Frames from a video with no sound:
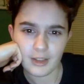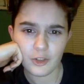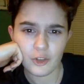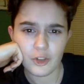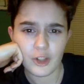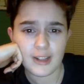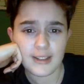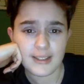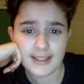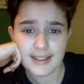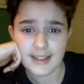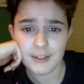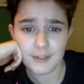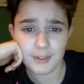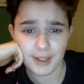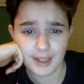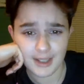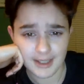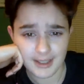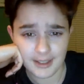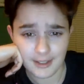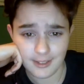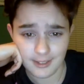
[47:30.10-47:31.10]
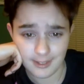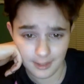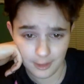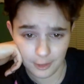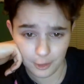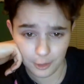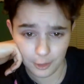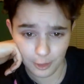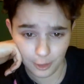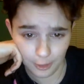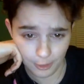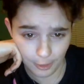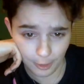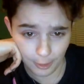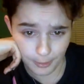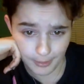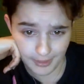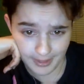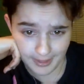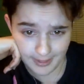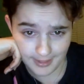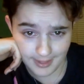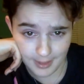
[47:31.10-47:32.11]
Jesse inviting his sister over
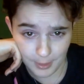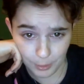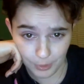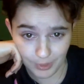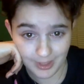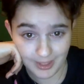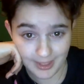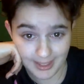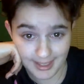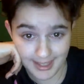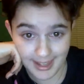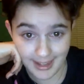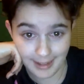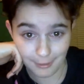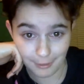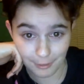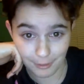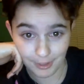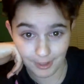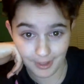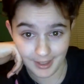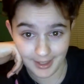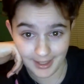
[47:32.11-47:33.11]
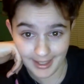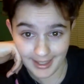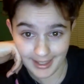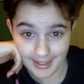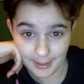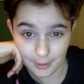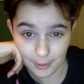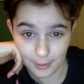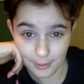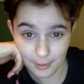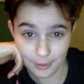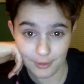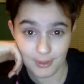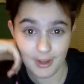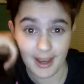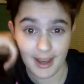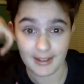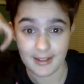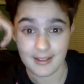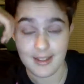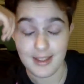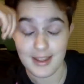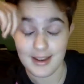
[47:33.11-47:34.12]
because he really can't fucking handle the
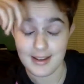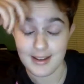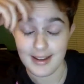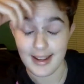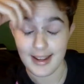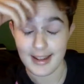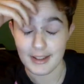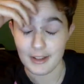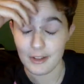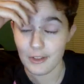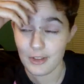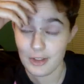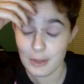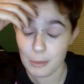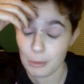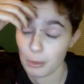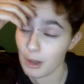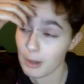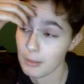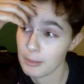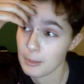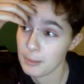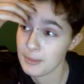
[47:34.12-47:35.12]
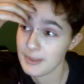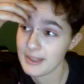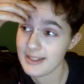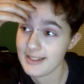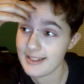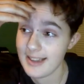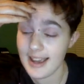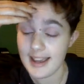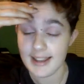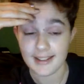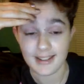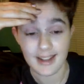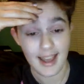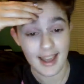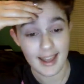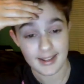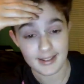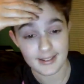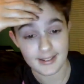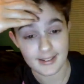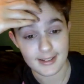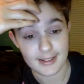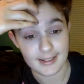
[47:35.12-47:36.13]
fact that Daniel is probably dead
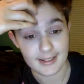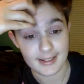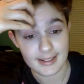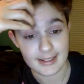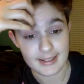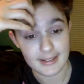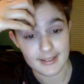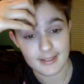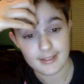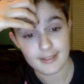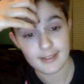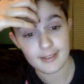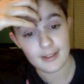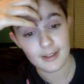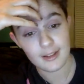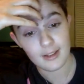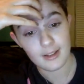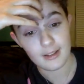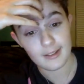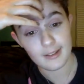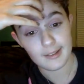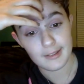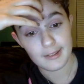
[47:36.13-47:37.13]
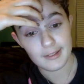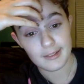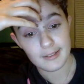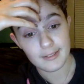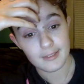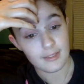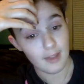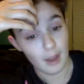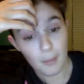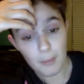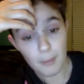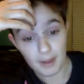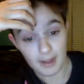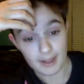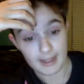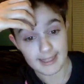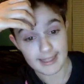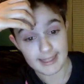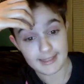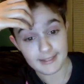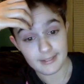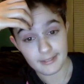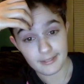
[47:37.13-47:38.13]
and he needs
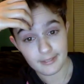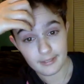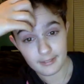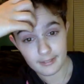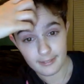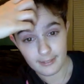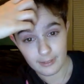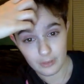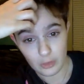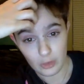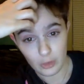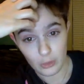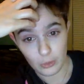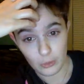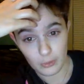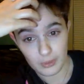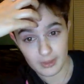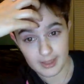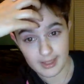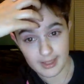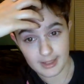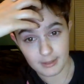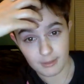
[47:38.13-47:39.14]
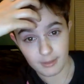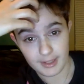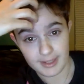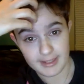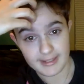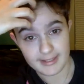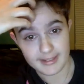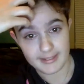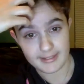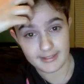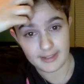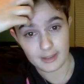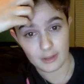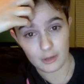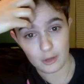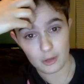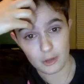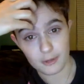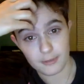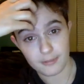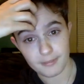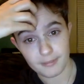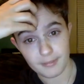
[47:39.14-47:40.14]
somebody. So he invites his
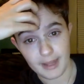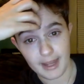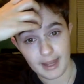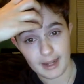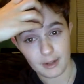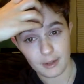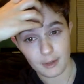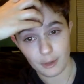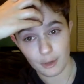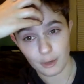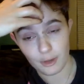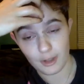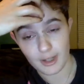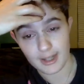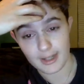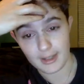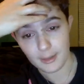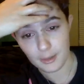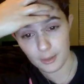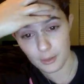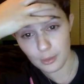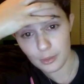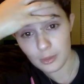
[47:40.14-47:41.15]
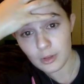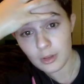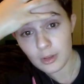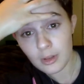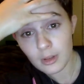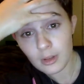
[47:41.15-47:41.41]
sister and her kiddos.